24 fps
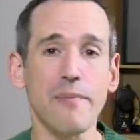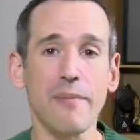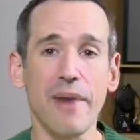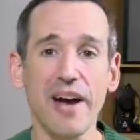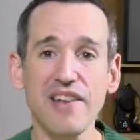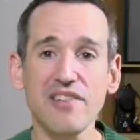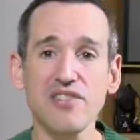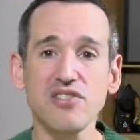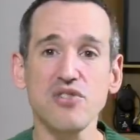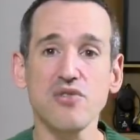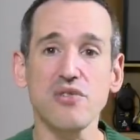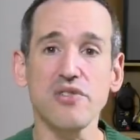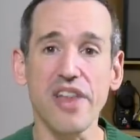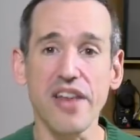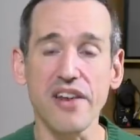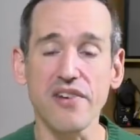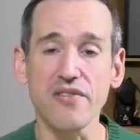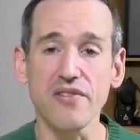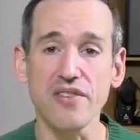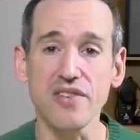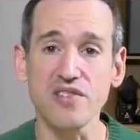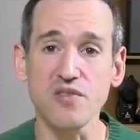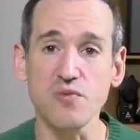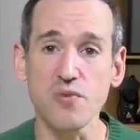I might do
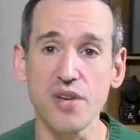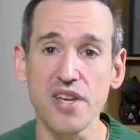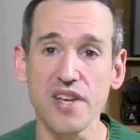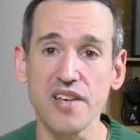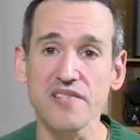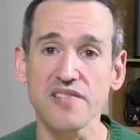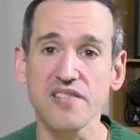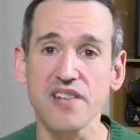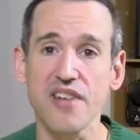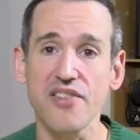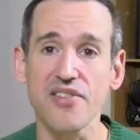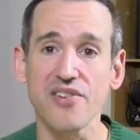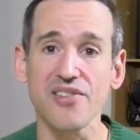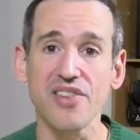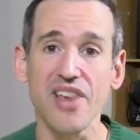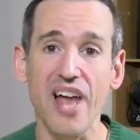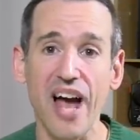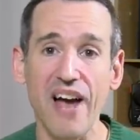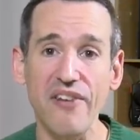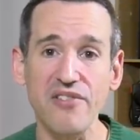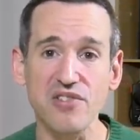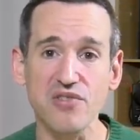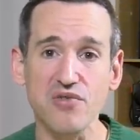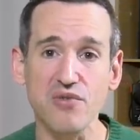later this week is another
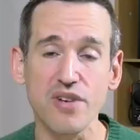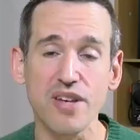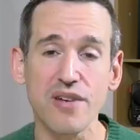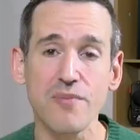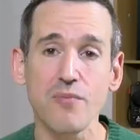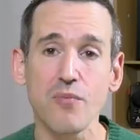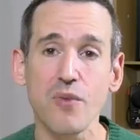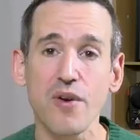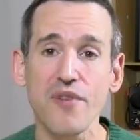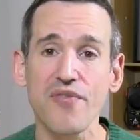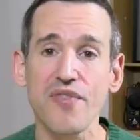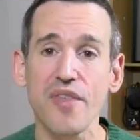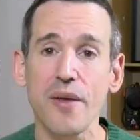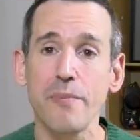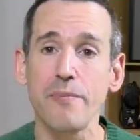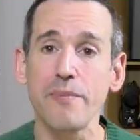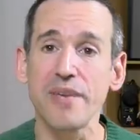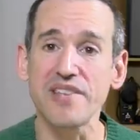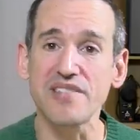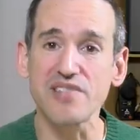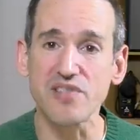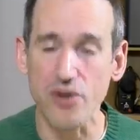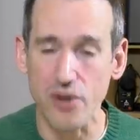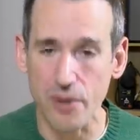live stream with the
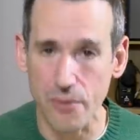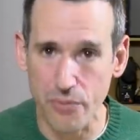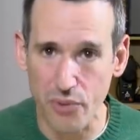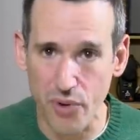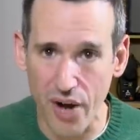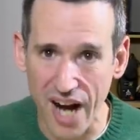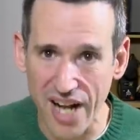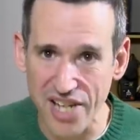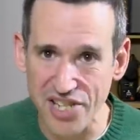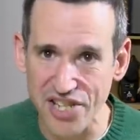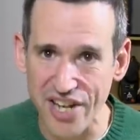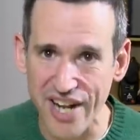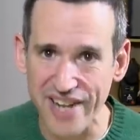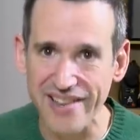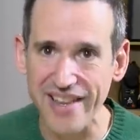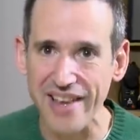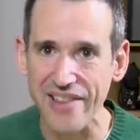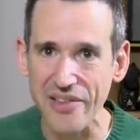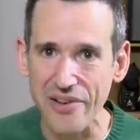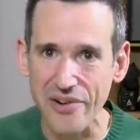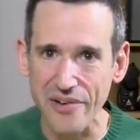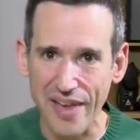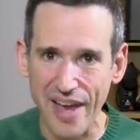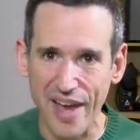MiSTer Project,
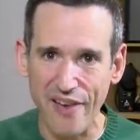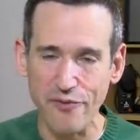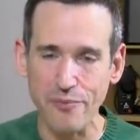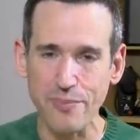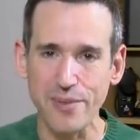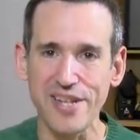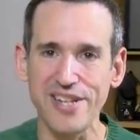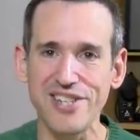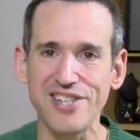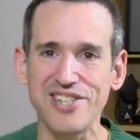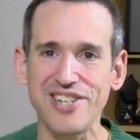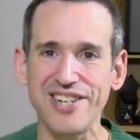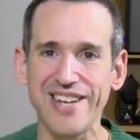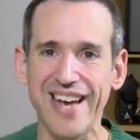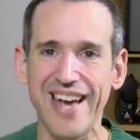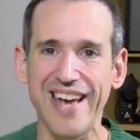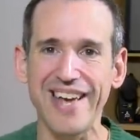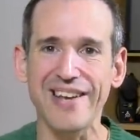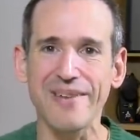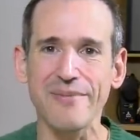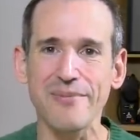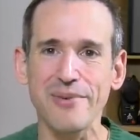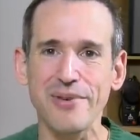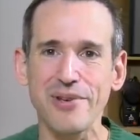that little
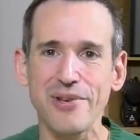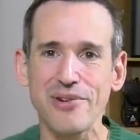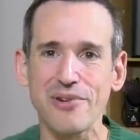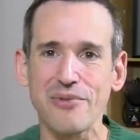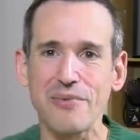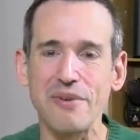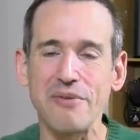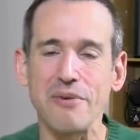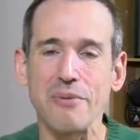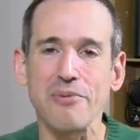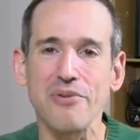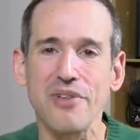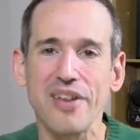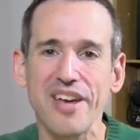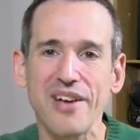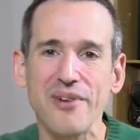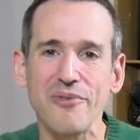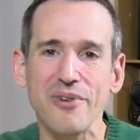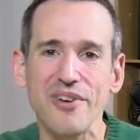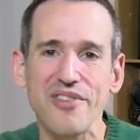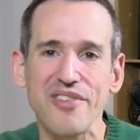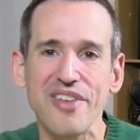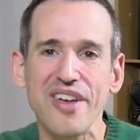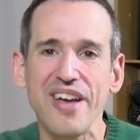FPGA computer we were
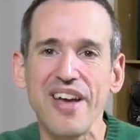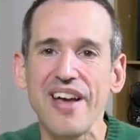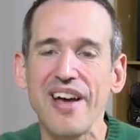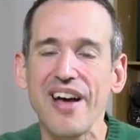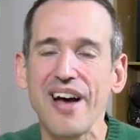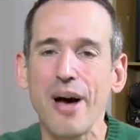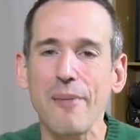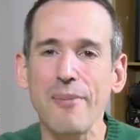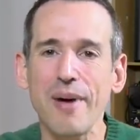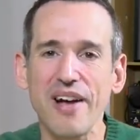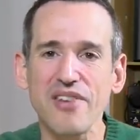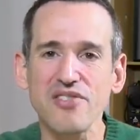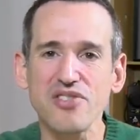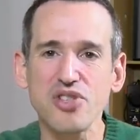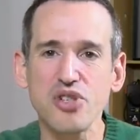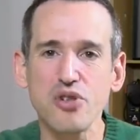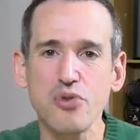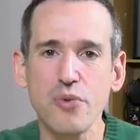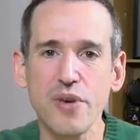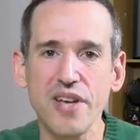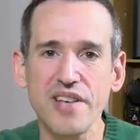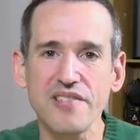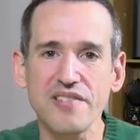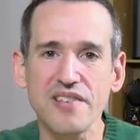playing with about
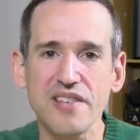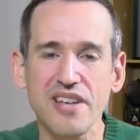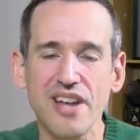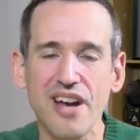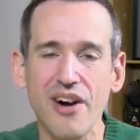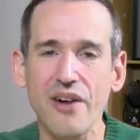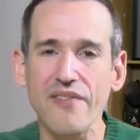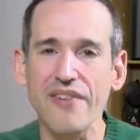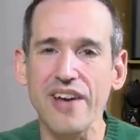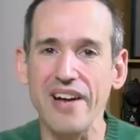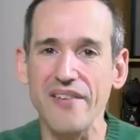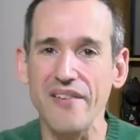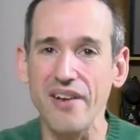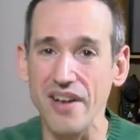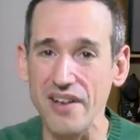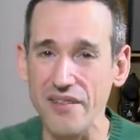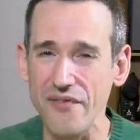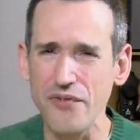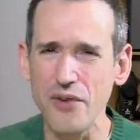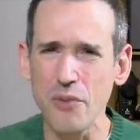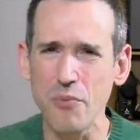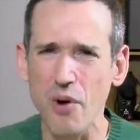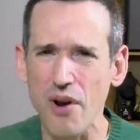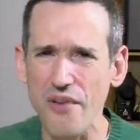two weeks ago. I've got
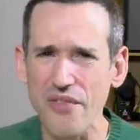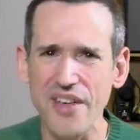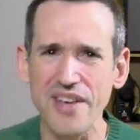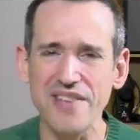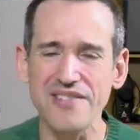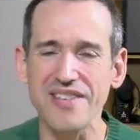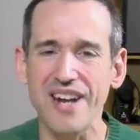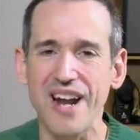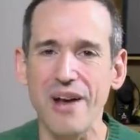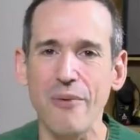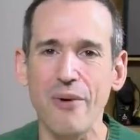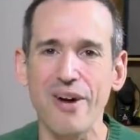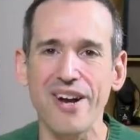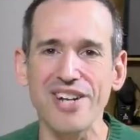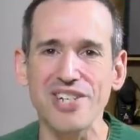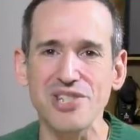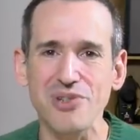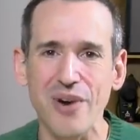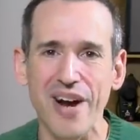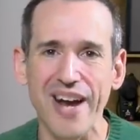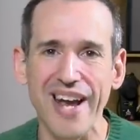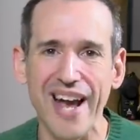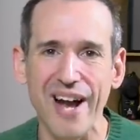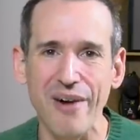a few more things that I want to
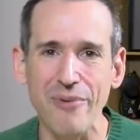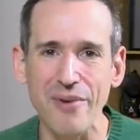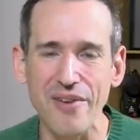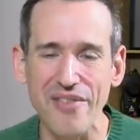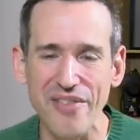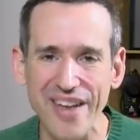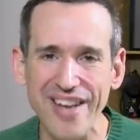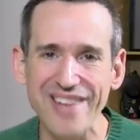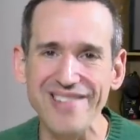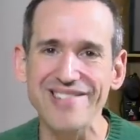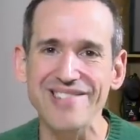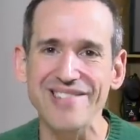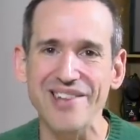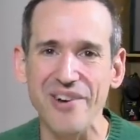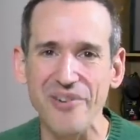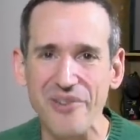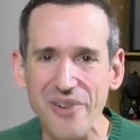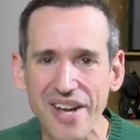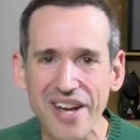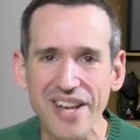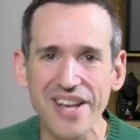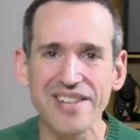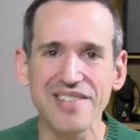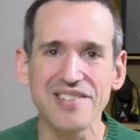try out with it.
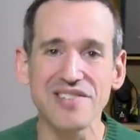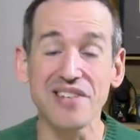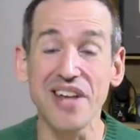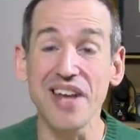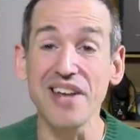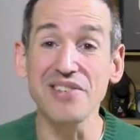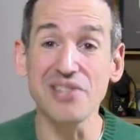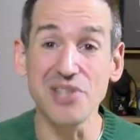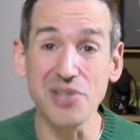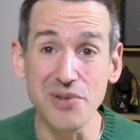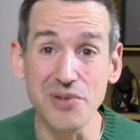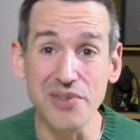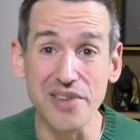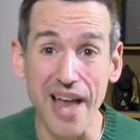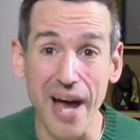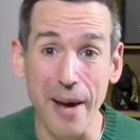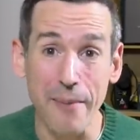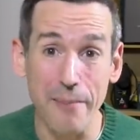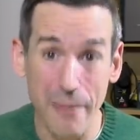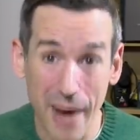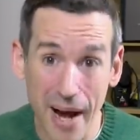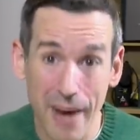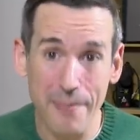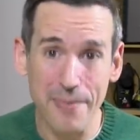So stay tuned.
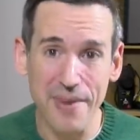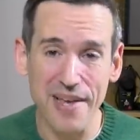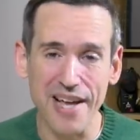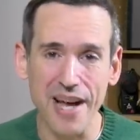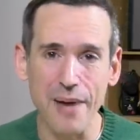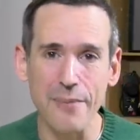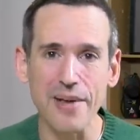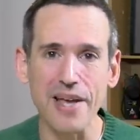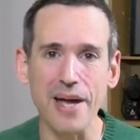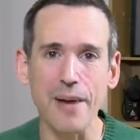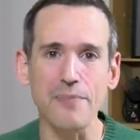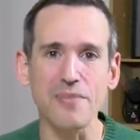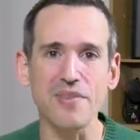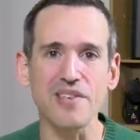That might be coming